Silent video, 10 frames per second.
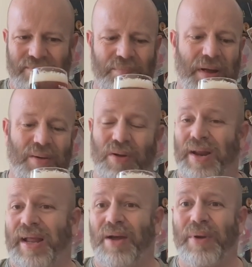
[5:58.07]
But I'm
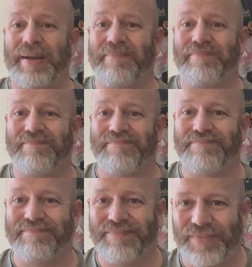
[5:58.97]
gonna go in.
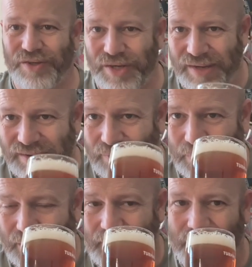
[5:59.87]
Cheers,
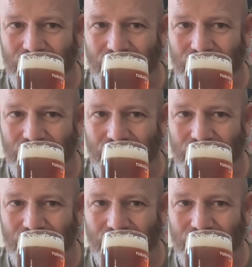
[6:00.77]
everybody.